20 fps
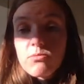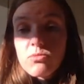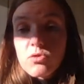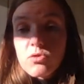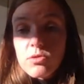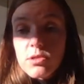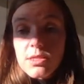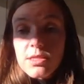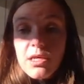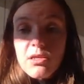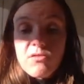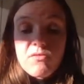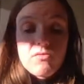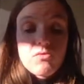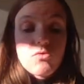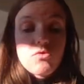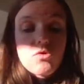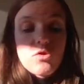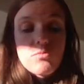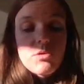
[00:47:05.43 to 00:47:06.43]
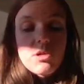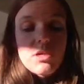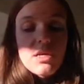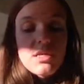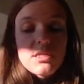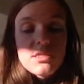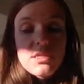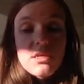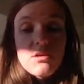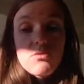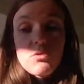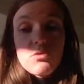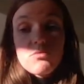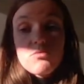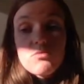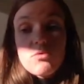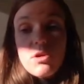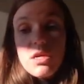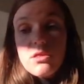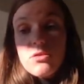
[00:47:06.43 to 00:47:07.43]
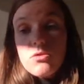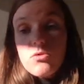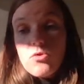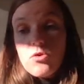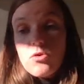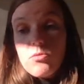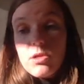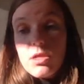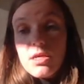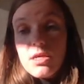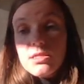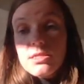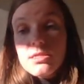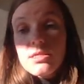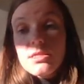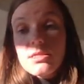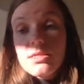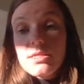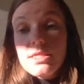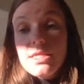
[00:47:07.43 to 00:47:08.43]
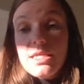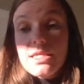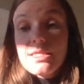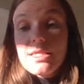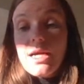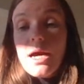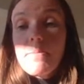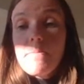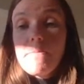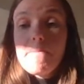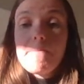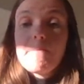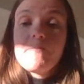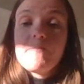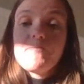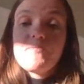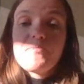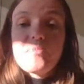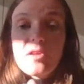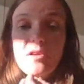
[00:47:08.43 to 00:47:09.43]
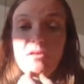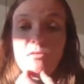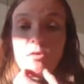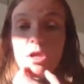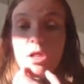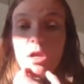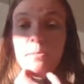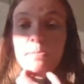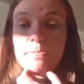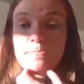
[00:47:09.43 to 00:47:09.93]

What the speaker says: So instead of normalized, I will write normalized data. Voila.